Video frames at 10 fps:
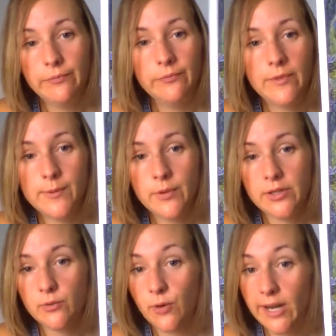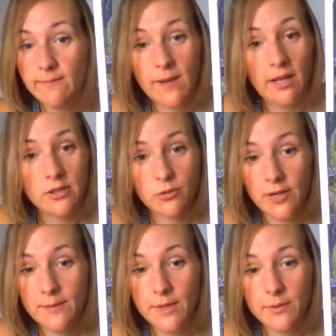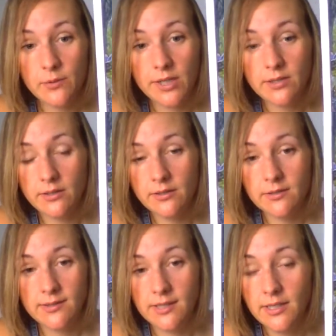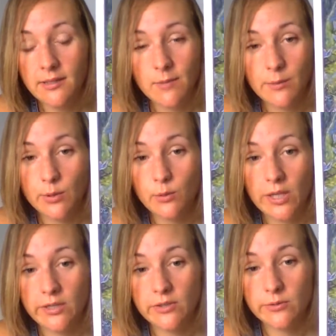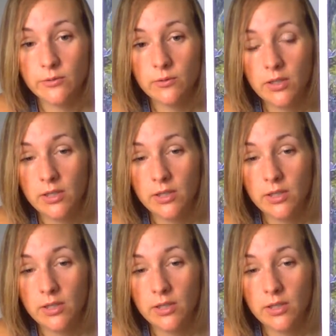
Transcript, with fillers: Maybe you like to write. I like to write. Maybe you like to sing. Maybe you like to